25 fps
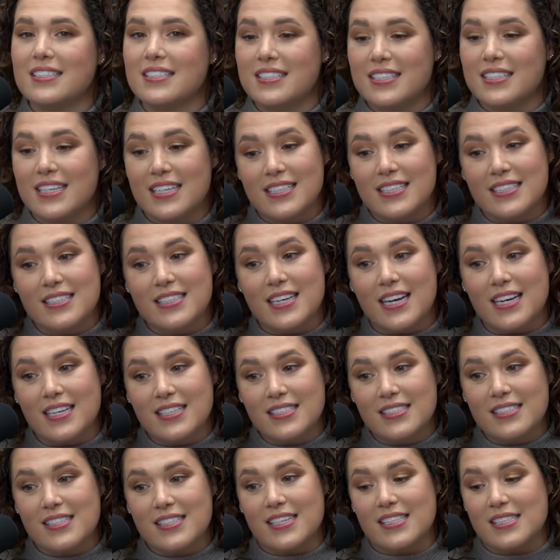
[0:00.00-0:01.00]

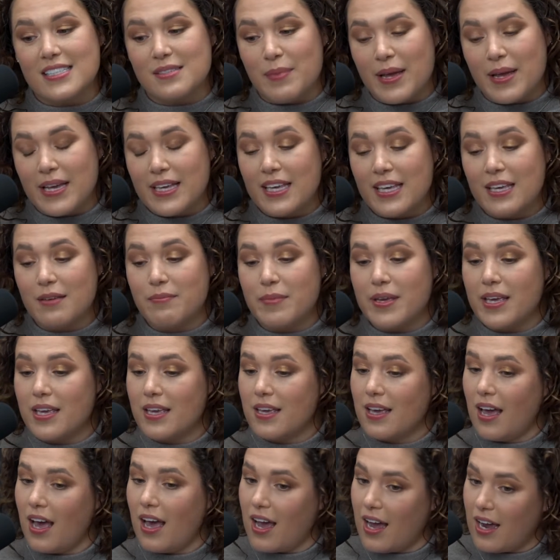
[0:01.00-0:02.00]
it's making me
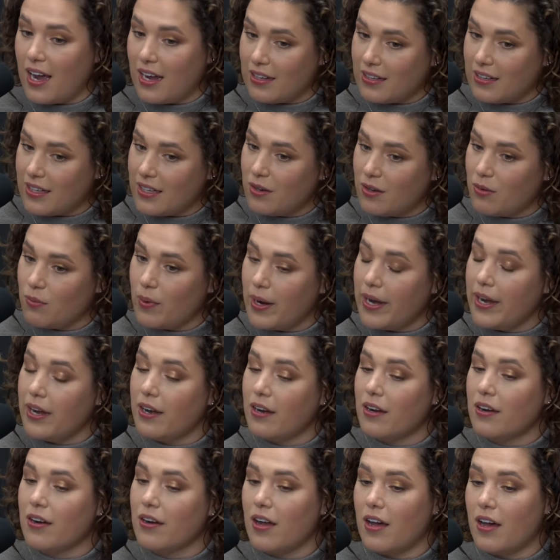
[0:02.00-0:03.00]
highly
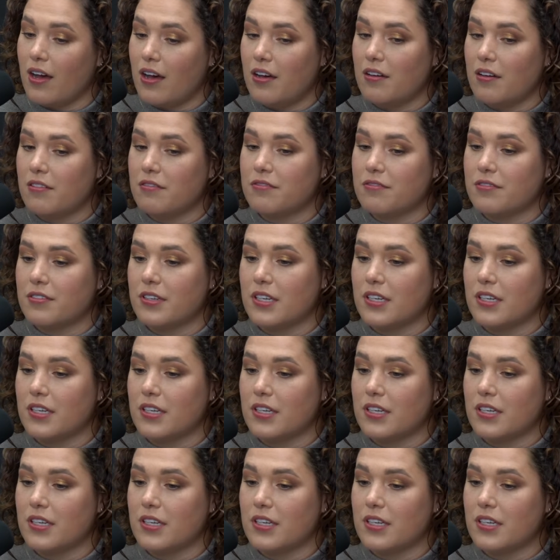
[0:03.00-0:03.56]
aware of